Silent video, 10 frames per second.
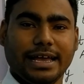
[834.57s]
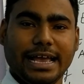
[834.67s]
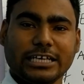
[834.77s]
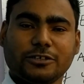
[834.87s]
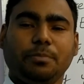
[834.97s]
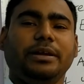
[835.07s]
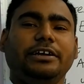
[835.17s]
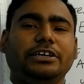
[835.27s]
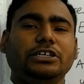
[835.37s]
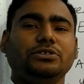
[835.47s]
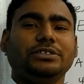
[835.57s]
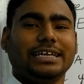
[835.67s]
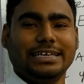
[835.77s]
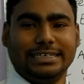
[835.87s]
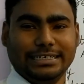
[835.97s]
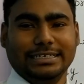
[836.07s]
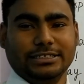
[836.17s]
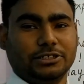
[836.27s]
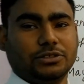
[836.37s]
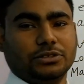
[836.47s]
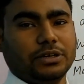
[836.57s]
Explanatory sentence.